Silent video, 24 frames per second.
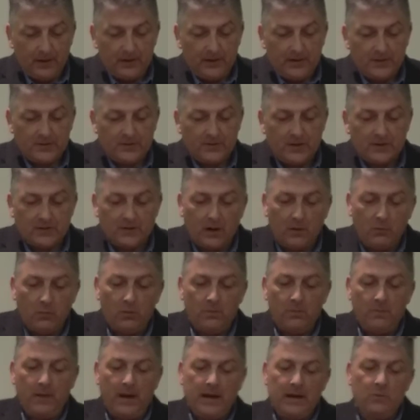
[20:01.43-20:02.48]
And he says, I
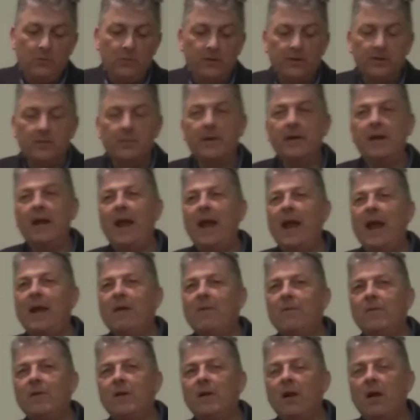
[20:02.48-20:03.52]
will make with them an
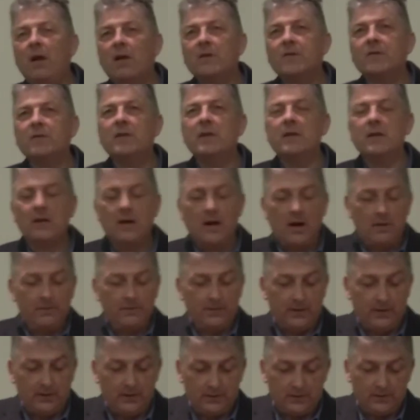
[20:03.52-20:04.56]
everlasting
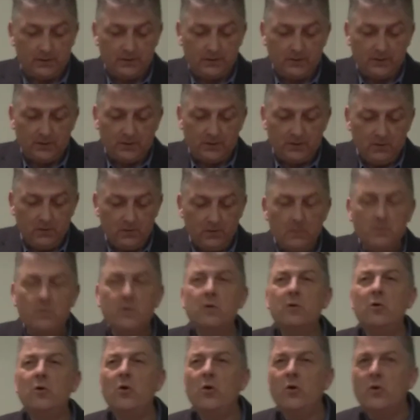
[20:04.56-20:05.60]
covenant to do
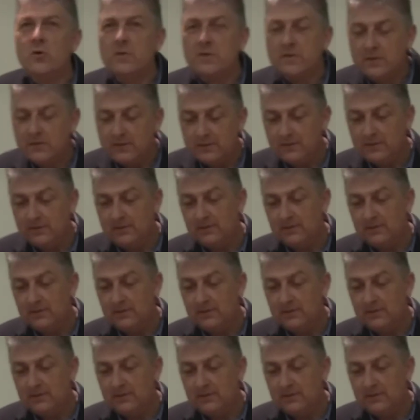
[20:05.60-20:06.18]
them good.